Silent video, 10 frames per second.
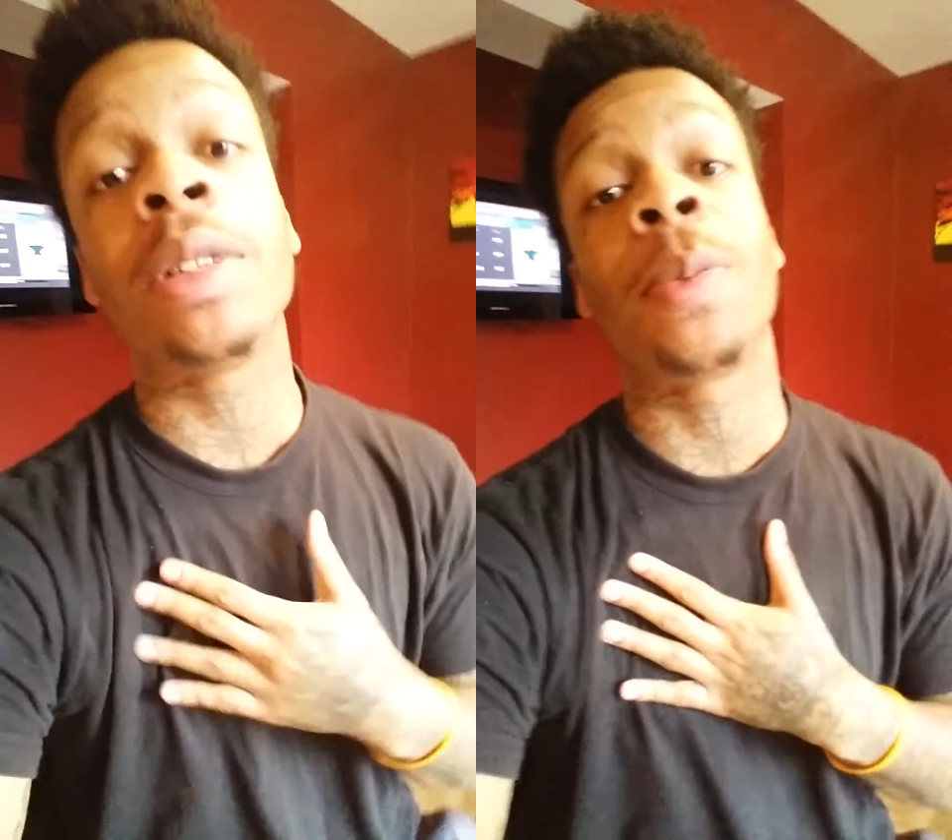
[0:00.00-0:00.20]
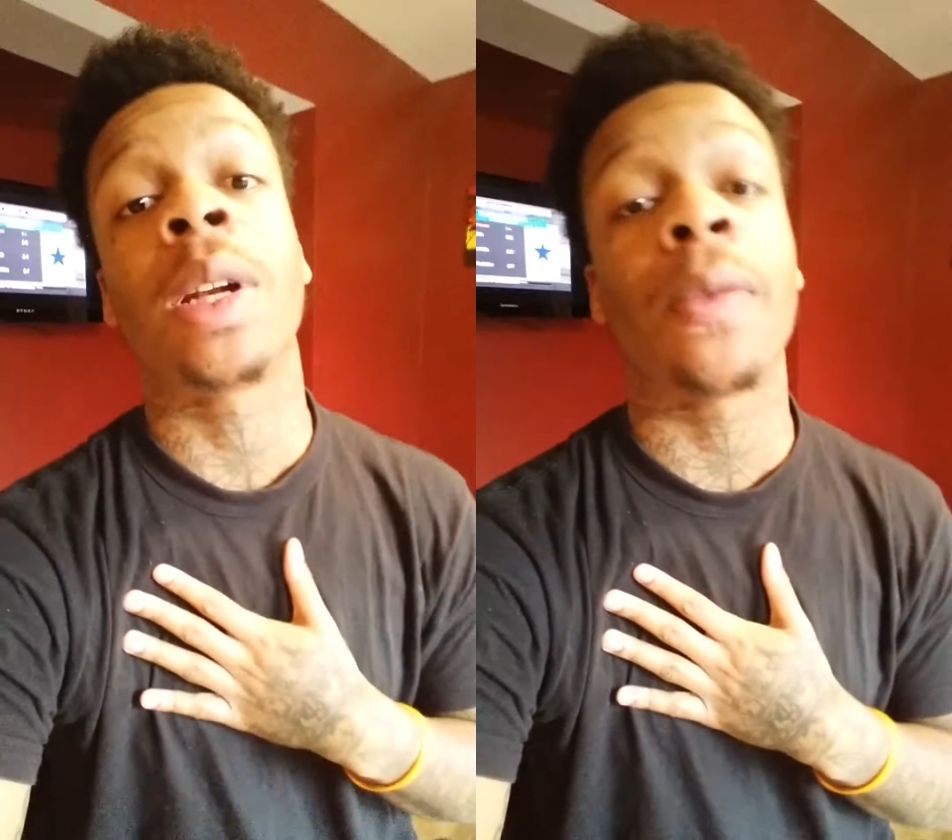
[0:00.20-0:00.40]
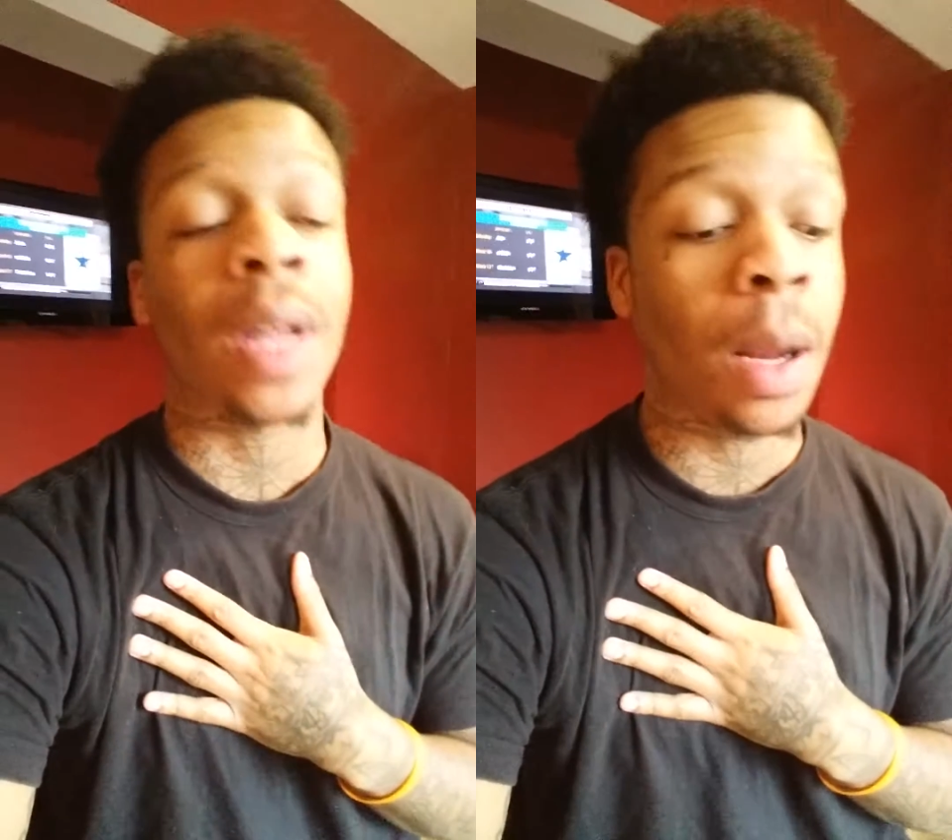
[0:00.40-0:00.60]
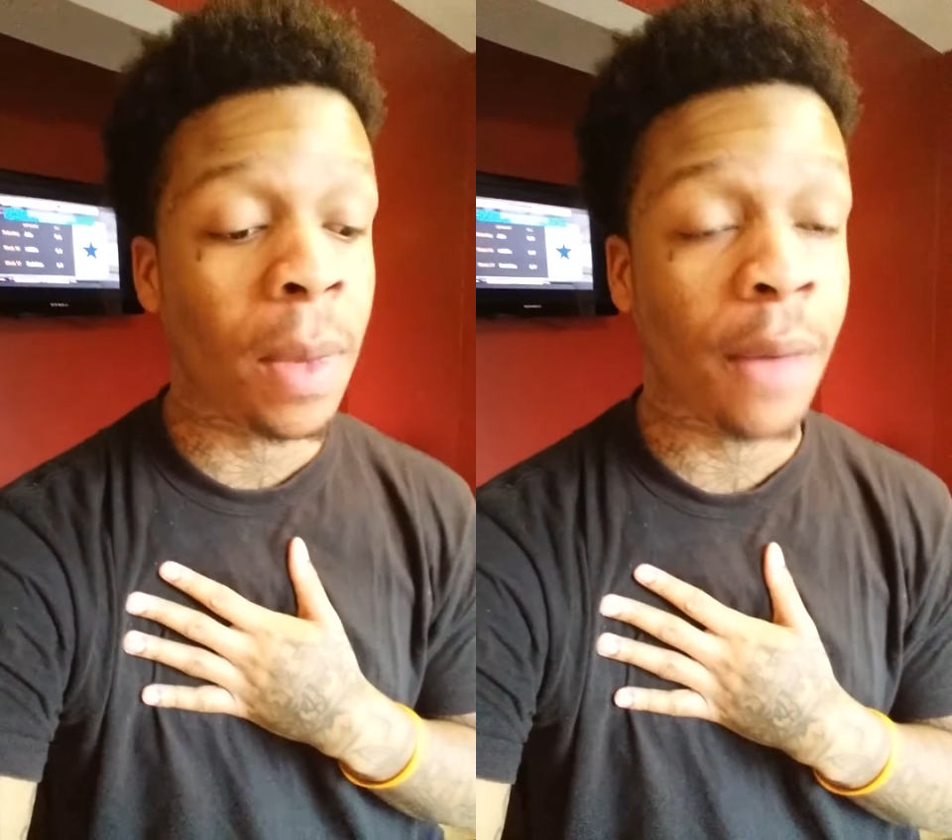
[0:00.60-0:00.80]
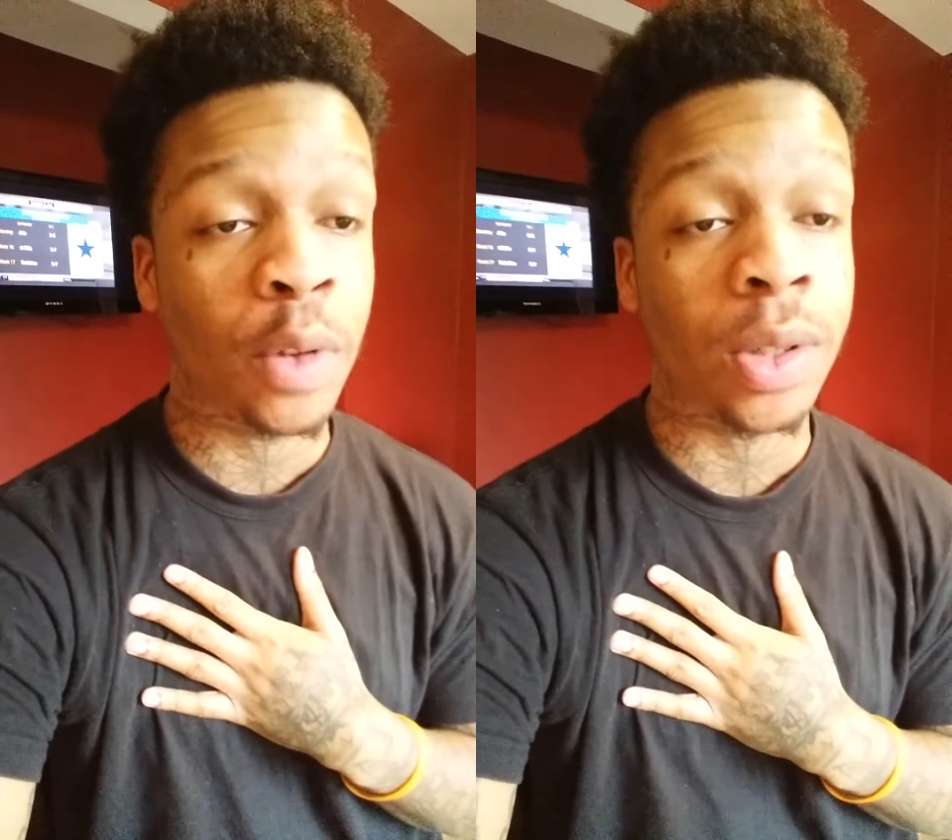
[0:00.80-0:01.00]
always been a fan of
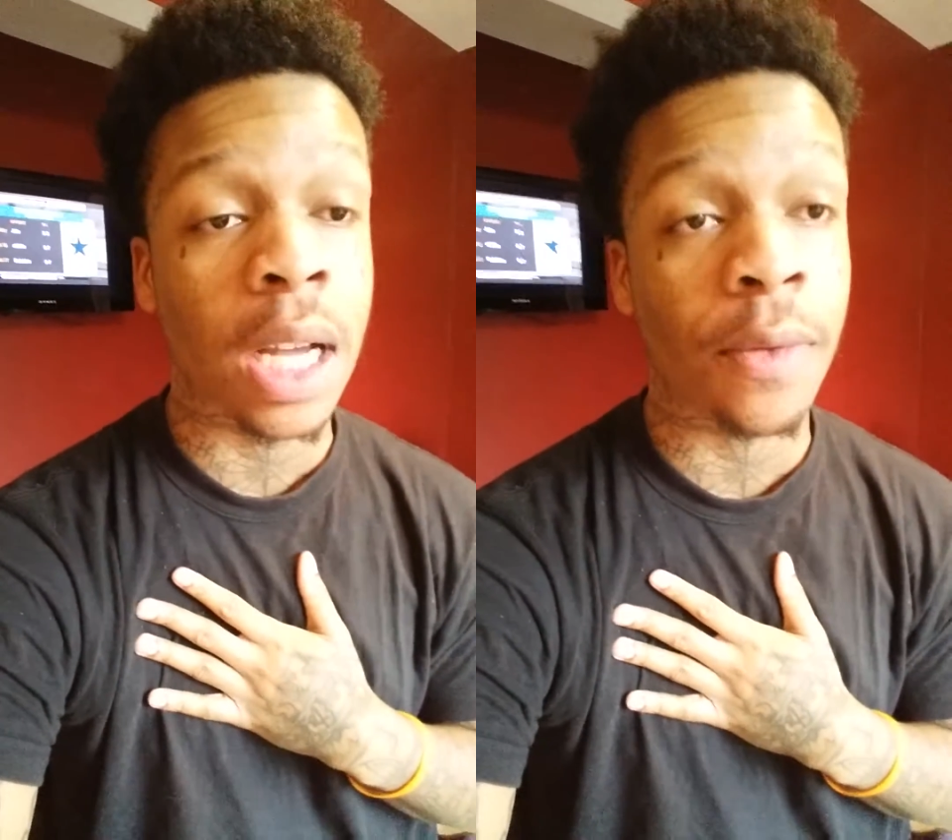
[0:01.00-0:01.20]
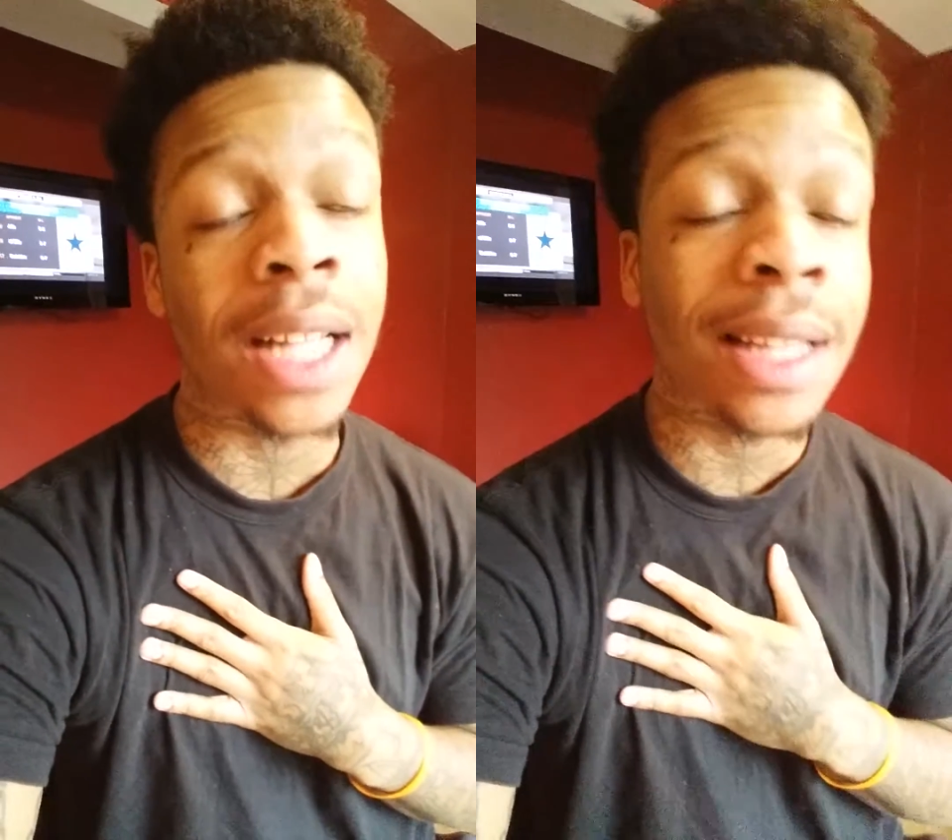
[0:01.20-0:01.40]
Matthew Stafford.